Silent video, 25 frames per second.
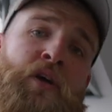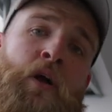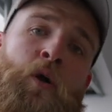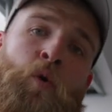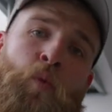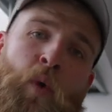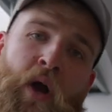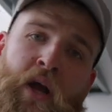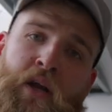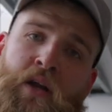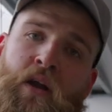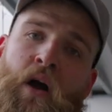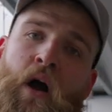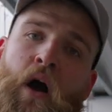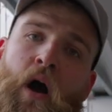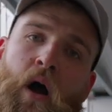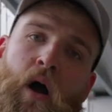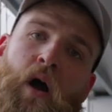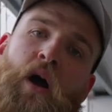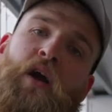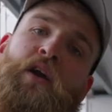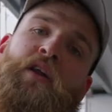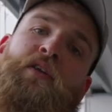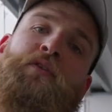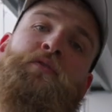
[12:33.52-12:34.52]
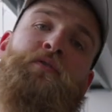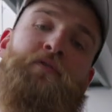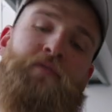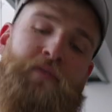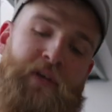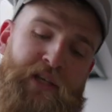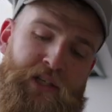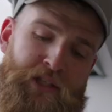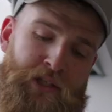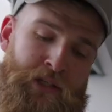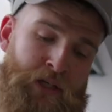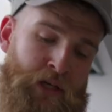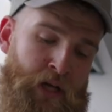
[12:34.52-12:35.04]
are quite harder to
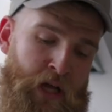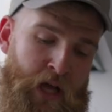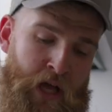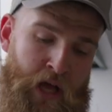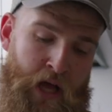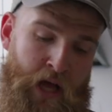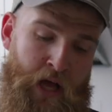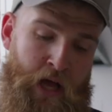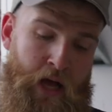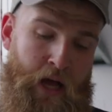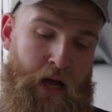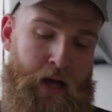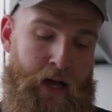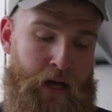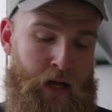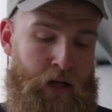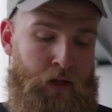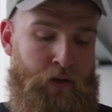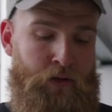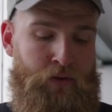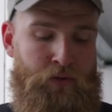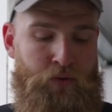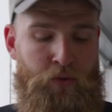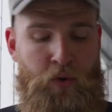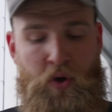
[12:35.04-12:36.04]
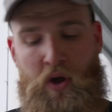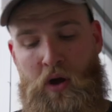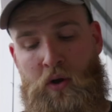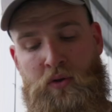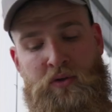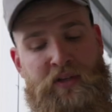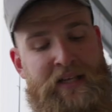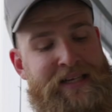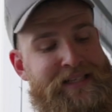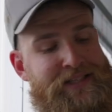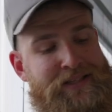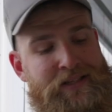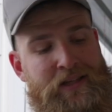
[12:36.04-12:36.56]
fish. Duo
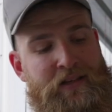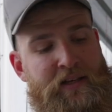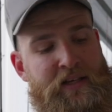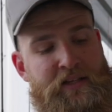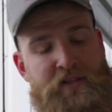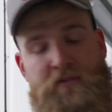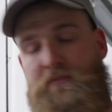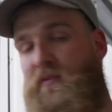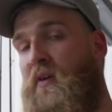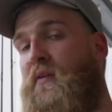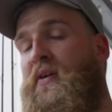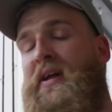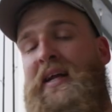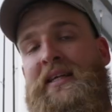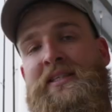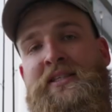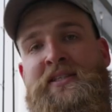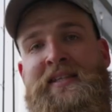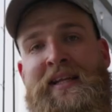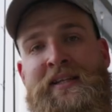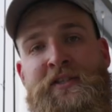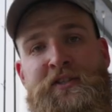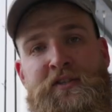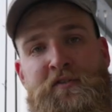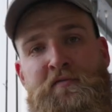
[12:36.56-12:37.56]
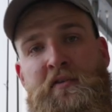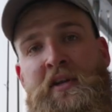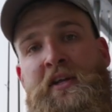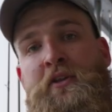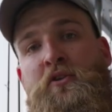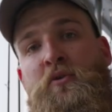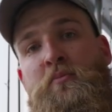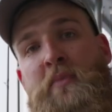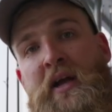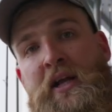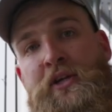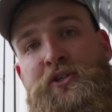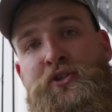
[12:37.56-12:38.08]
tested these very extensively
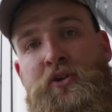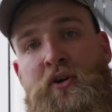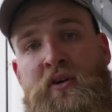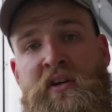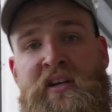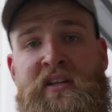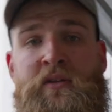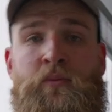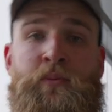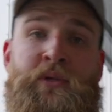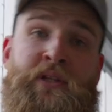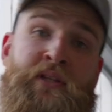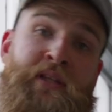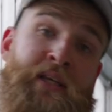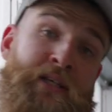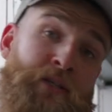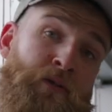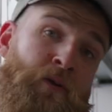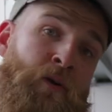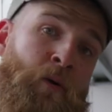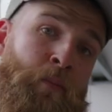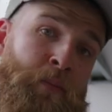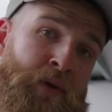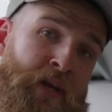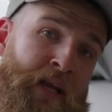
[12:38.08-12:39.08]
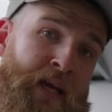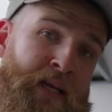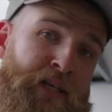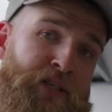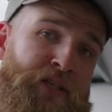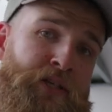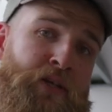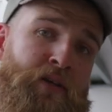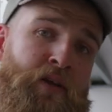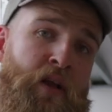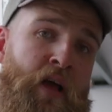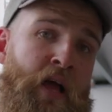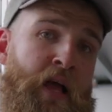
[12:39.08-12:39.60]
to make sure that with this
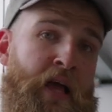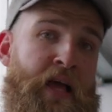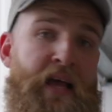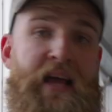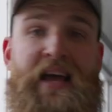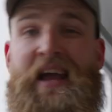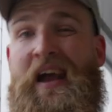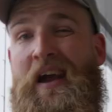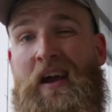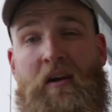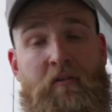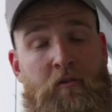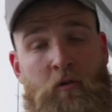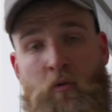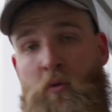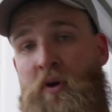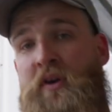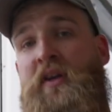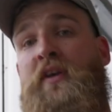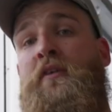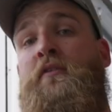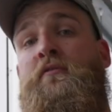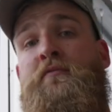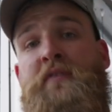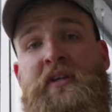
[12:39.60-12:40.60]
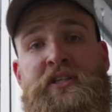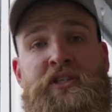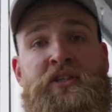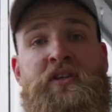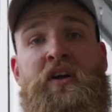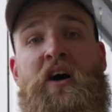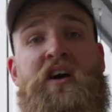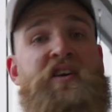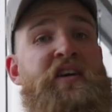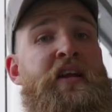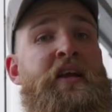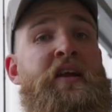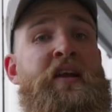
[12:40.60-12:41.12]
combination, everyone can fish
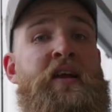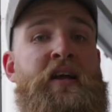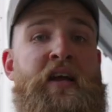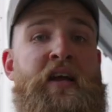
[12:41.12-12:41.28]
darting.